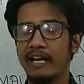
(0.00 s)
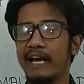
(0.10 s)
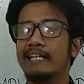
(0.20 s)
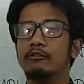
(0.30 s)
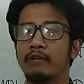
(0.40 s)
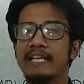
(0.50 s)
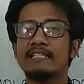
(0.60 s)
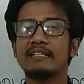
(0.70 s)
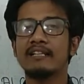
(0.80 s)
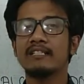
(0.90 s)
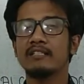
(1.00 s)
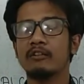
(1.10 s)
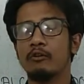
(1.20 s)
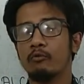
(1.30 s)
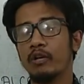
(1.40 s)
and today's
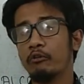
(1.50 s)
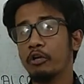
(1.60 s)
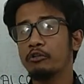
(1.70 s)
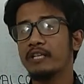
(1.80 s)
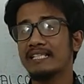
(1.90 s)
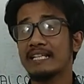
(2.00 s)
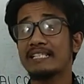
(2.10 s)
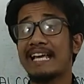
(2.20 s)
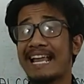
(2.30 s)
class we are going to discuss